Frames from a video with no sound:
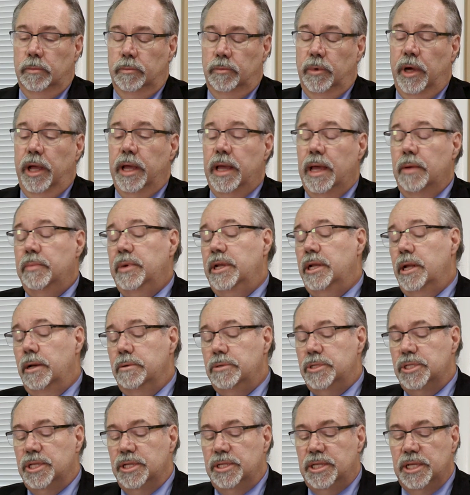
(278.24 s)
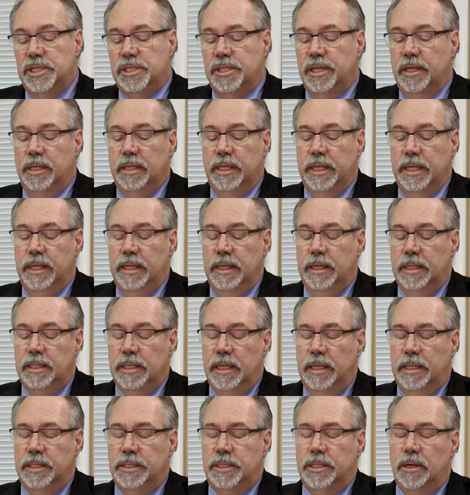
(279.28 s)
Right, and we know statistically
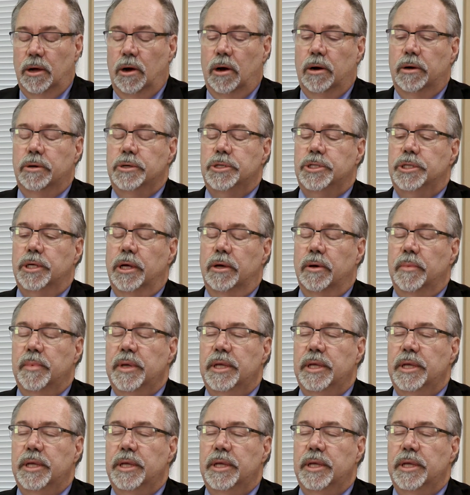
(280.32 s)
it, it's a horror show.